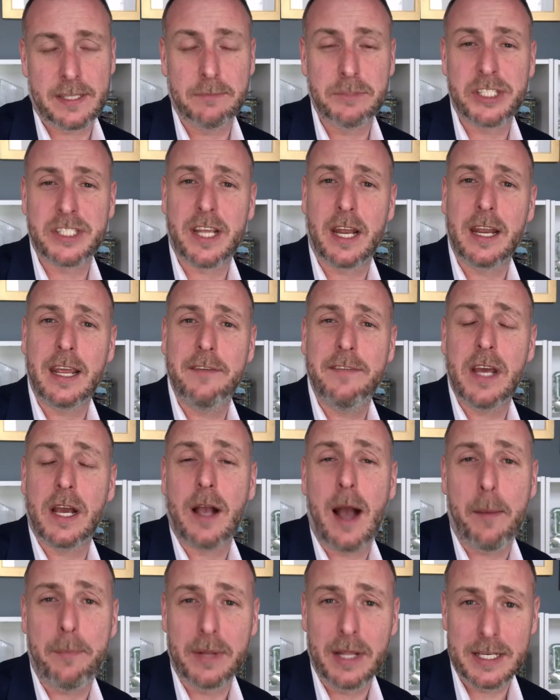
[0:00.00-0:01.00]
I'm just going to give you a
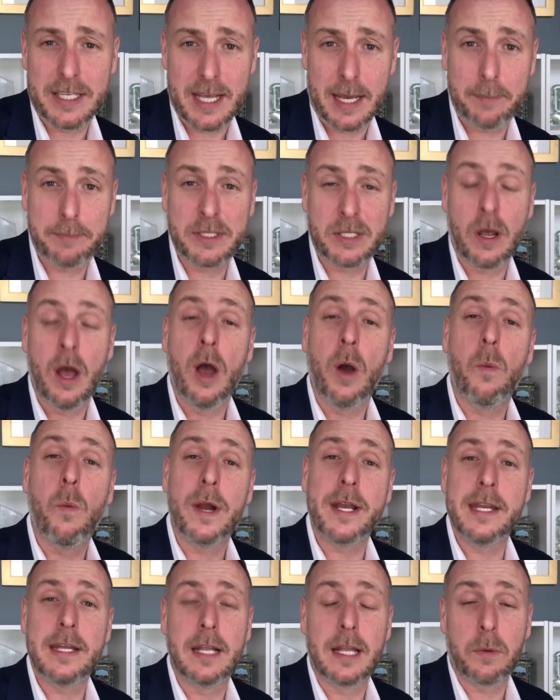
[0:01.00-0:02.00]
couple of tips
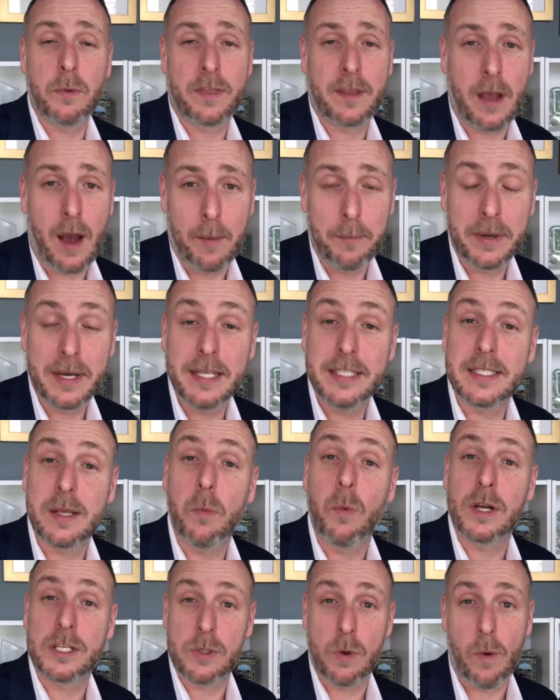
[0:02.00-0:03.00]
when dealing with companies
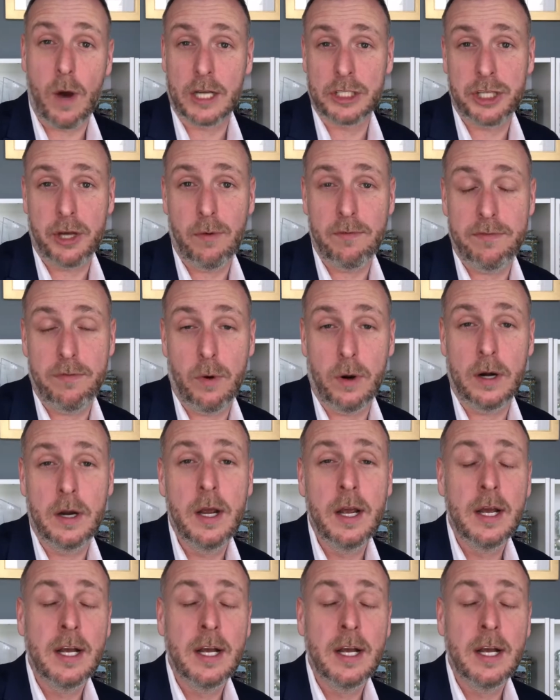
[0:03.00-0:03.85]
and what to watch out for.